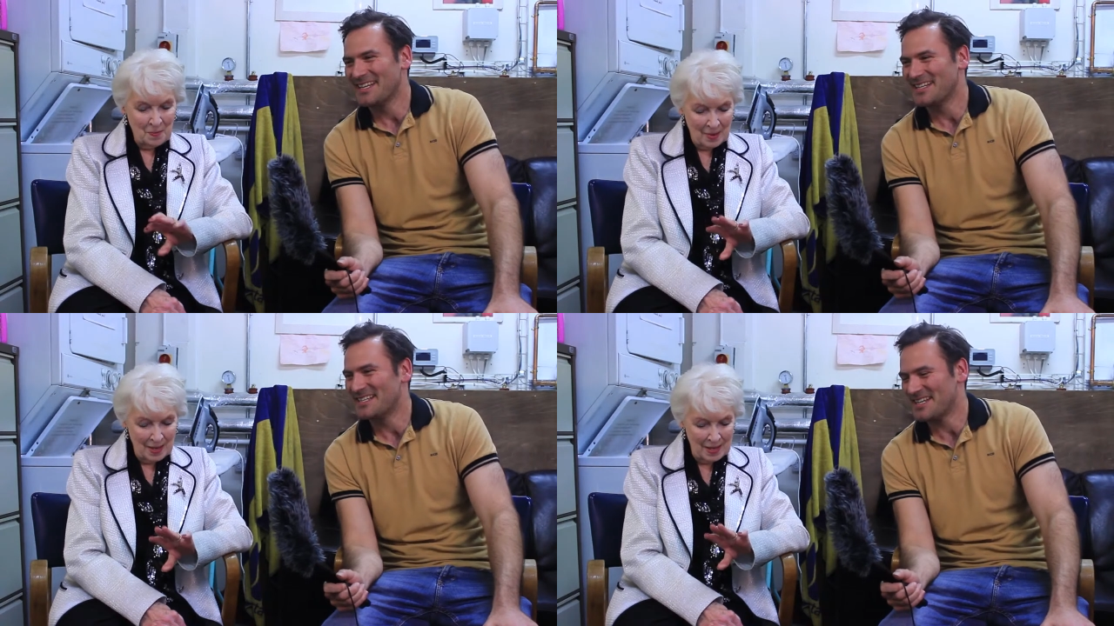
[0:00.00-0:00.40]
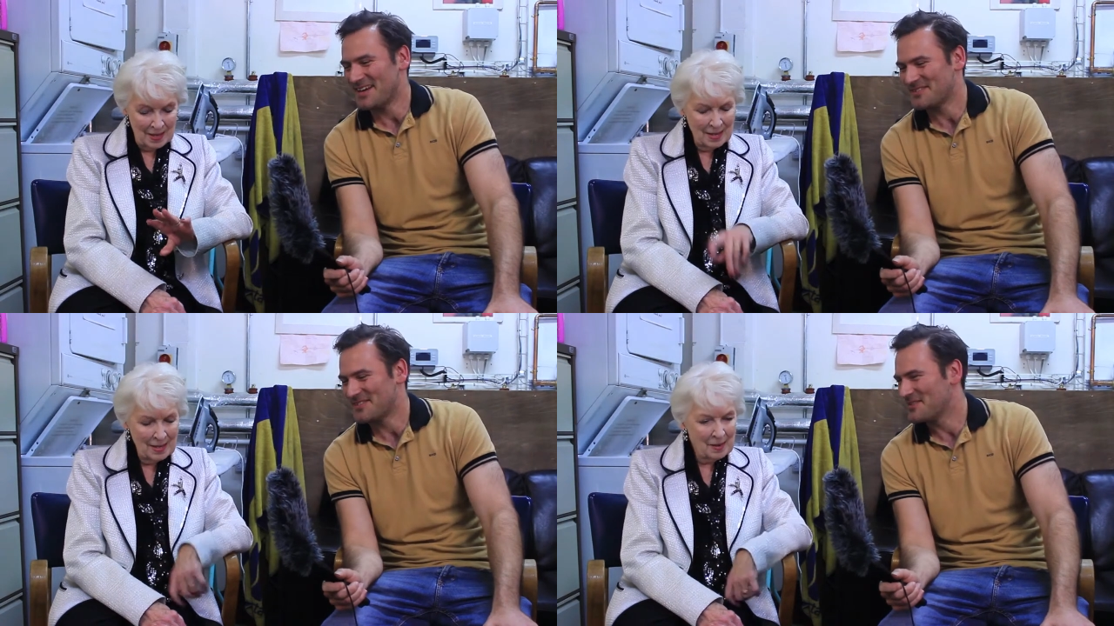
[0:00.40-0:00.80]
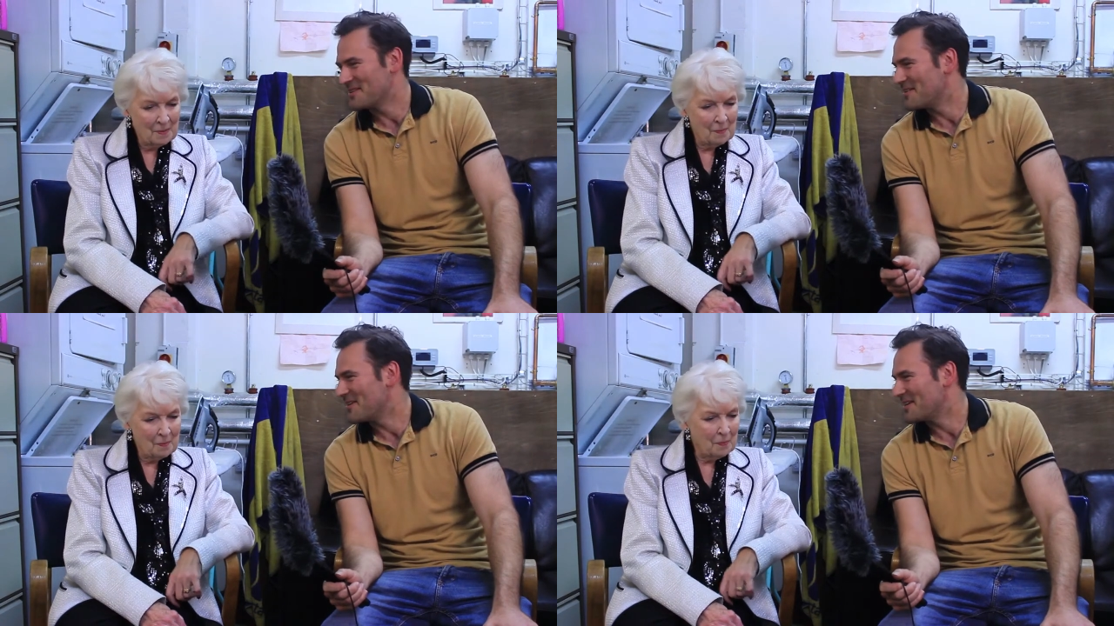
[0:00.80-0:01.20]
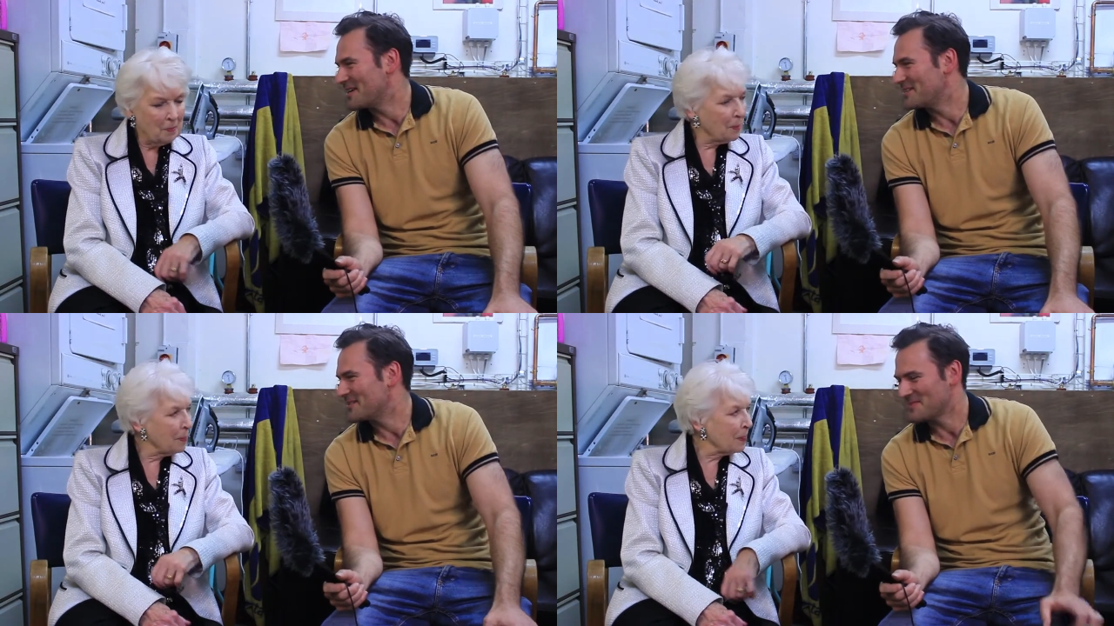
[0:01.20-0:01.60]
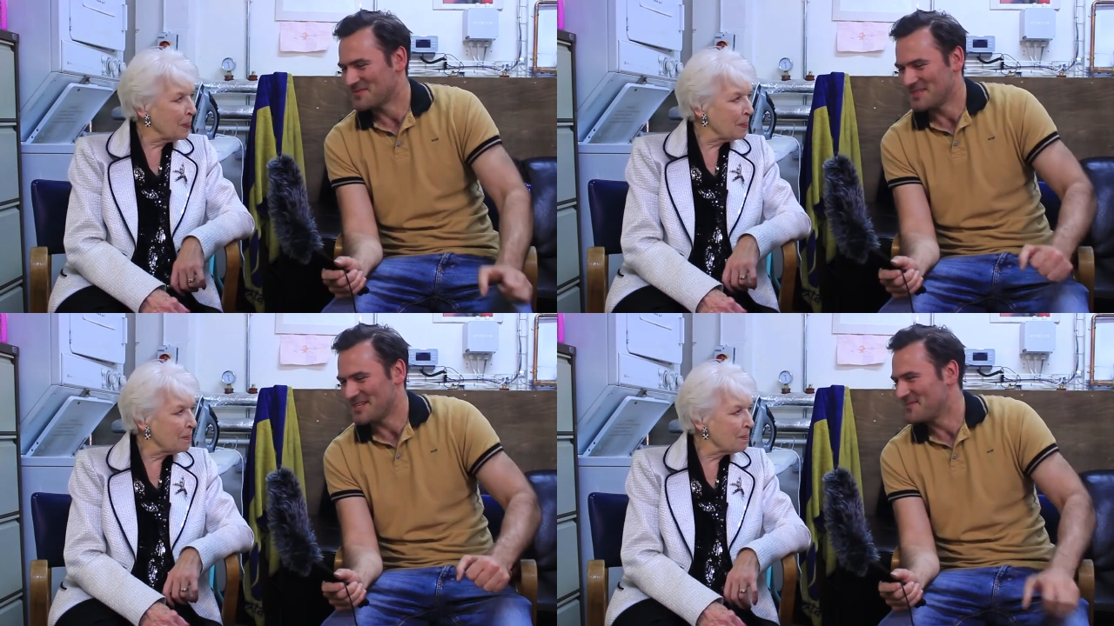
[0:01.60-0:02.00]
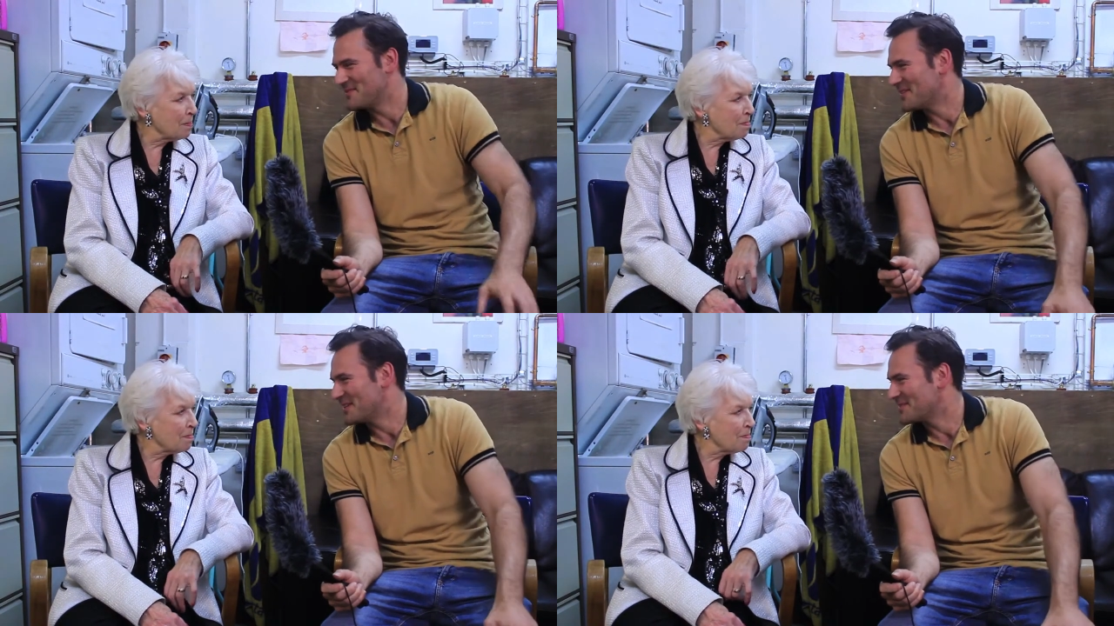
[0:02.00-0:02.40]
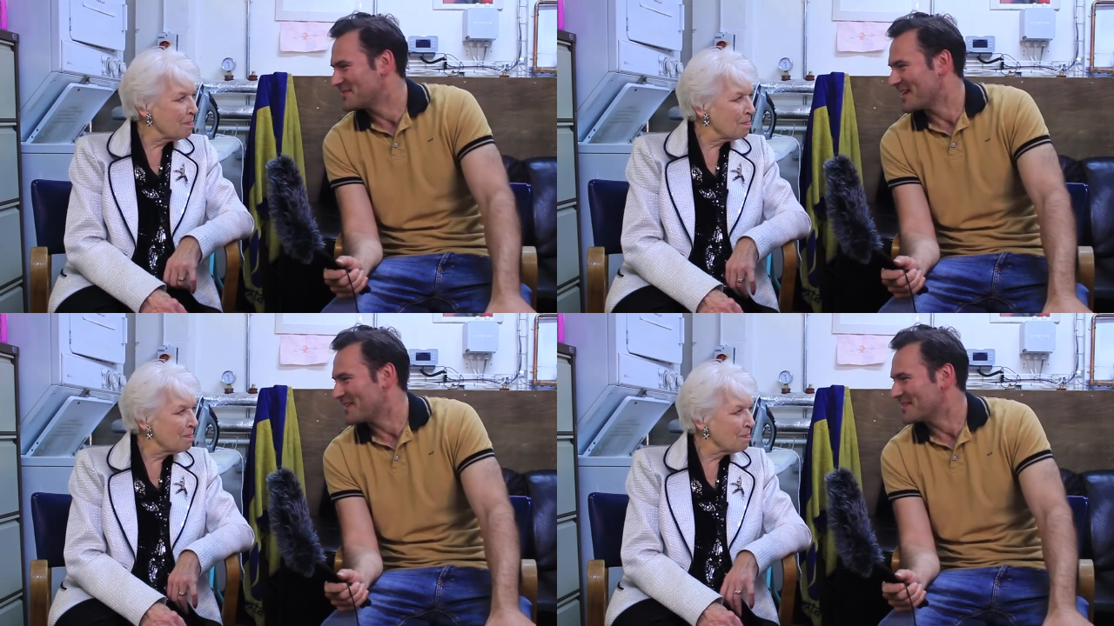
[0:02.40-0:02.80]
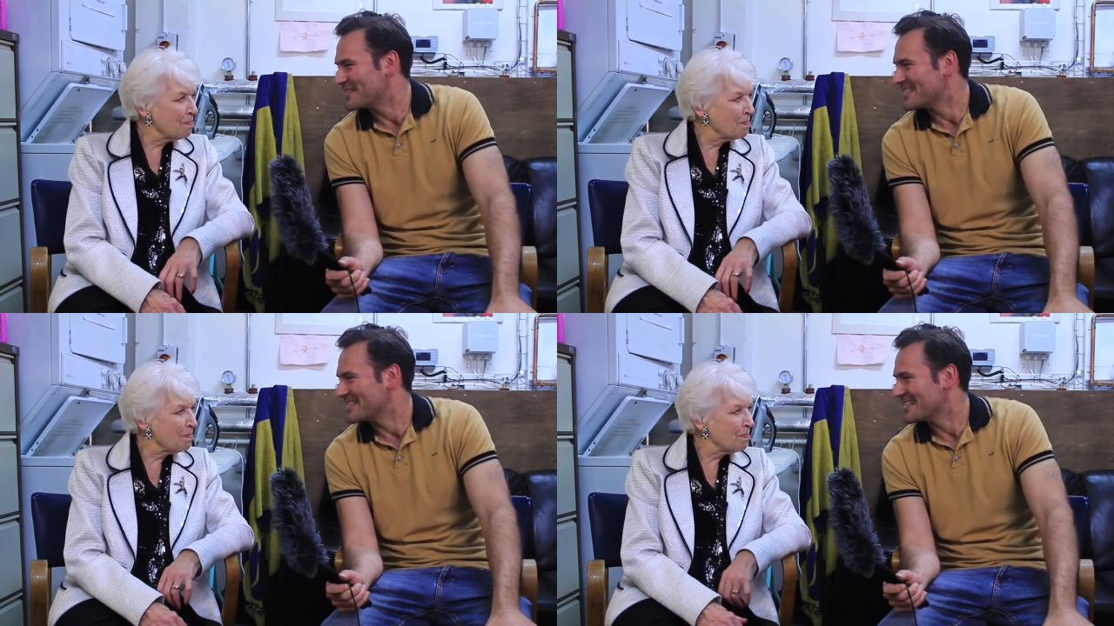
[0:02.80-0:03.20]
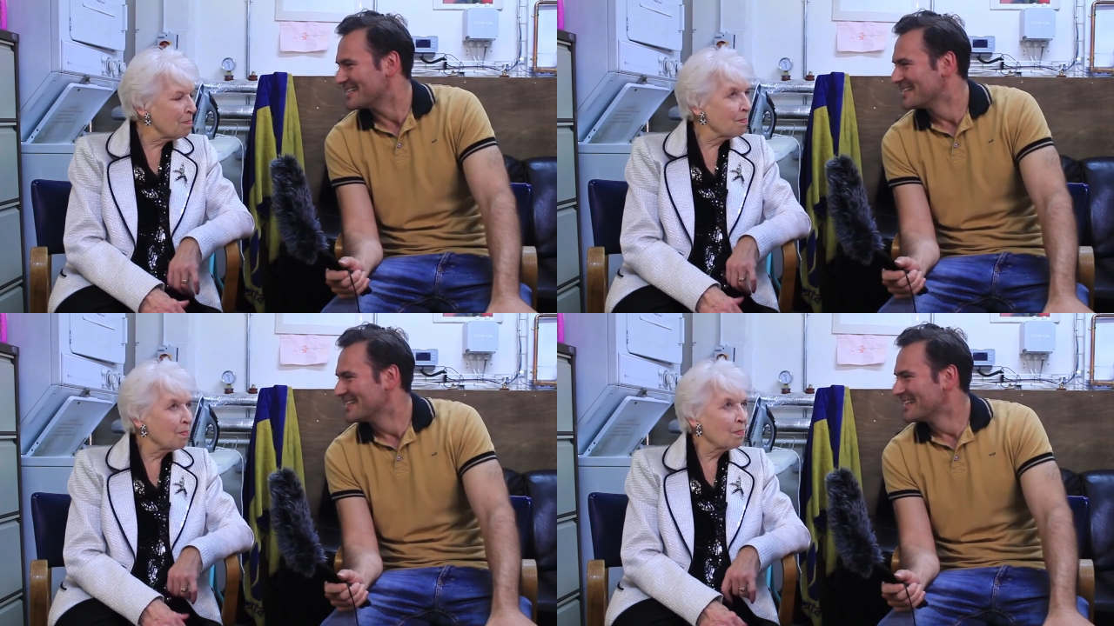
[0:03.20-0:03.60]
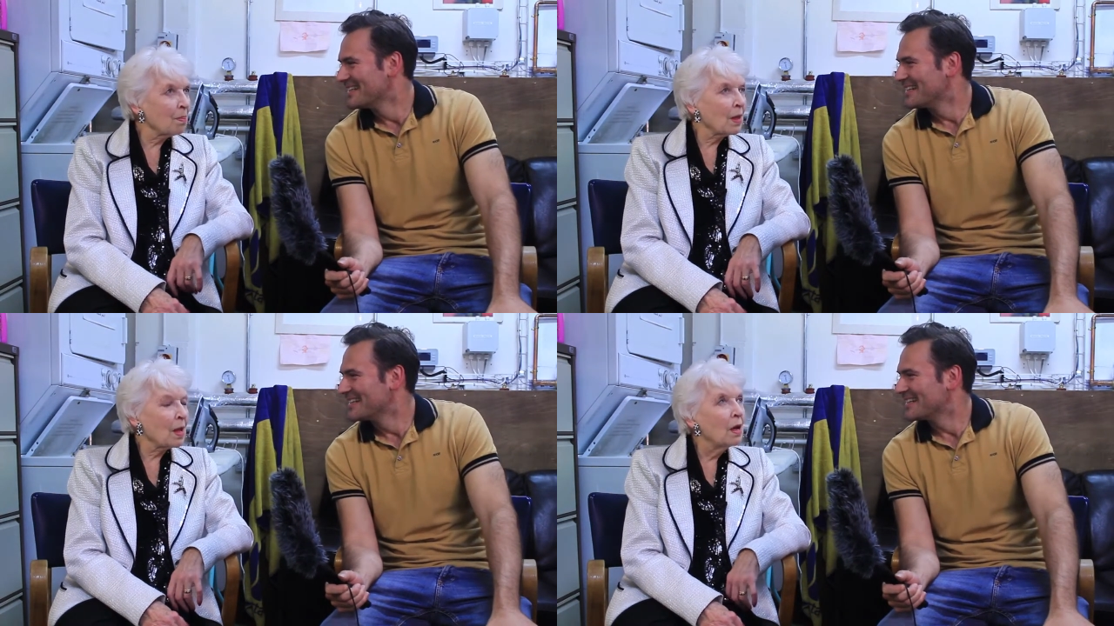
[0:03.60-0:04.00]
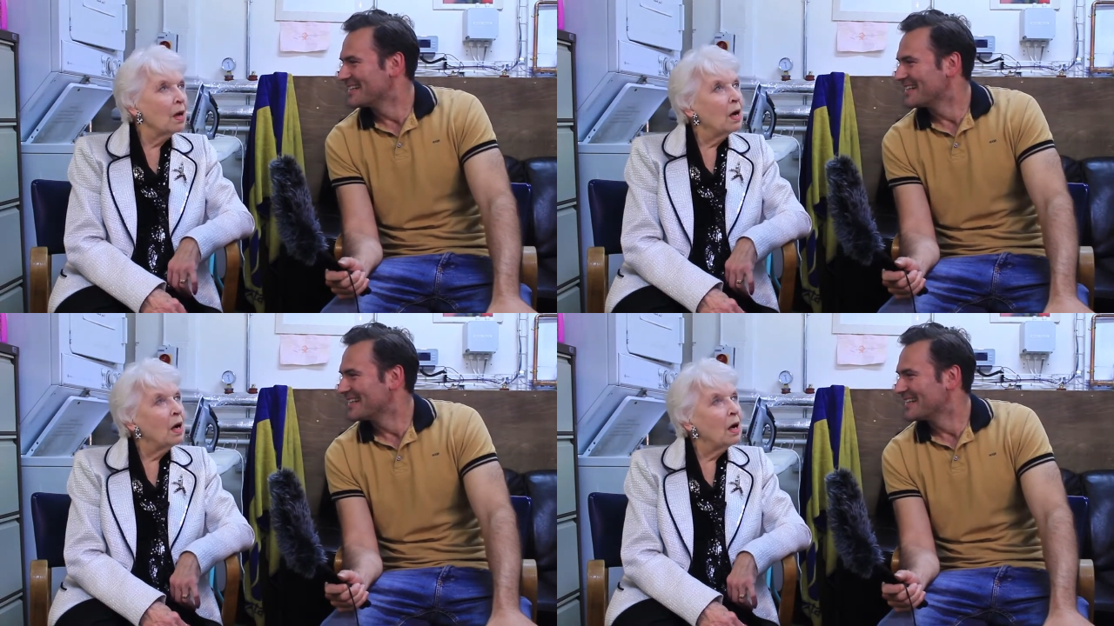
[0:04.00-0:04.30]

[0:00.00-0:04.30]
Speaker 1: so did you have yeah. to do a, a very sort of deep voice for that one? Did you? Did you?